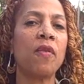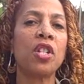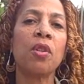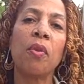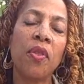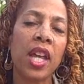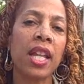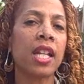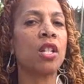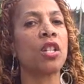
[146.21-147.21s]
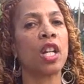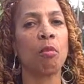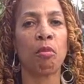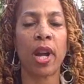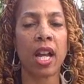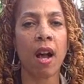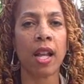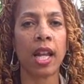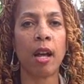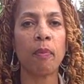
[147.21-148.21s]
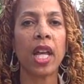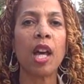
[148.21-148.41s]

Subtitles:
If it's too thin, then it's going to break all up.